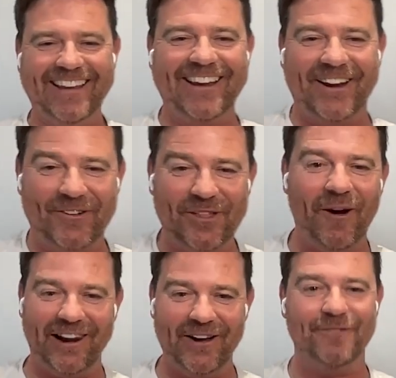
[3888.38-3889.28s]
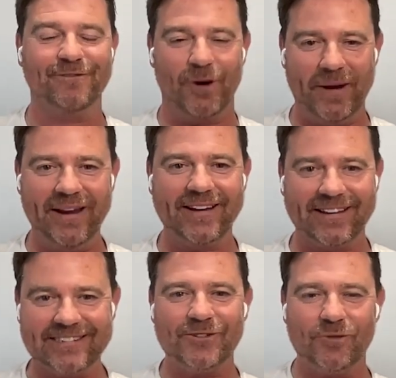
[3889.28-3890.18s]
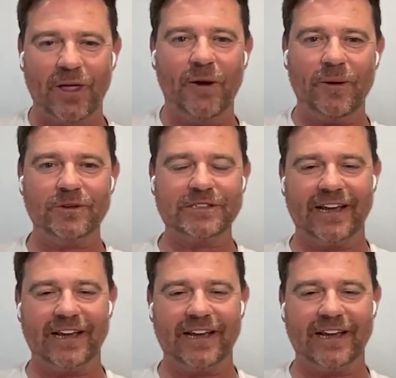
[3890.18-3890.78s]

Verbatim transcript: Yeah, although I learned from it, and although it was a